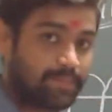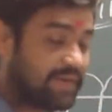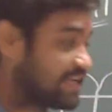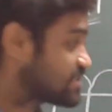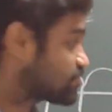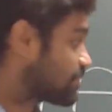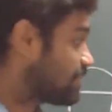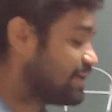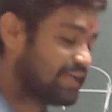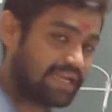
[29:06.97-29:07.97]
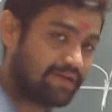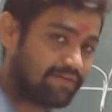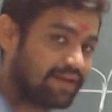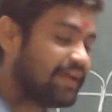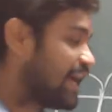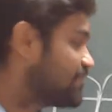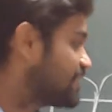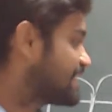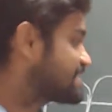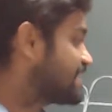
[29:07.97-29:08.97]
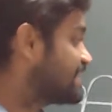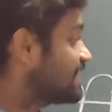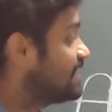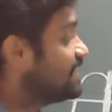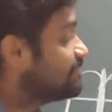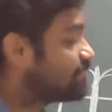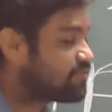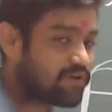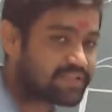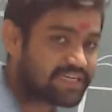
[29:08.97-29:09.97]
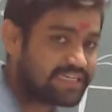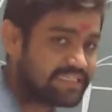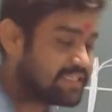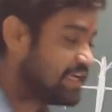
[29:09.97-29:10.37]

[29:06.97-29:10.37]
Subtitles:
Minus 1 by 11. And we can say that before that is